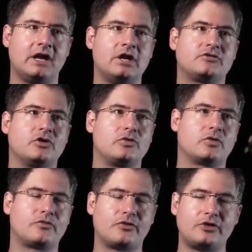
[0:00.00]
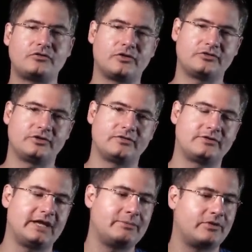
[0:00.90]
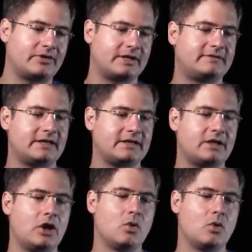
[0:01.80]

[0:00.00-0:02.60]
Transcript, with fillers: So the first version of the table that I did,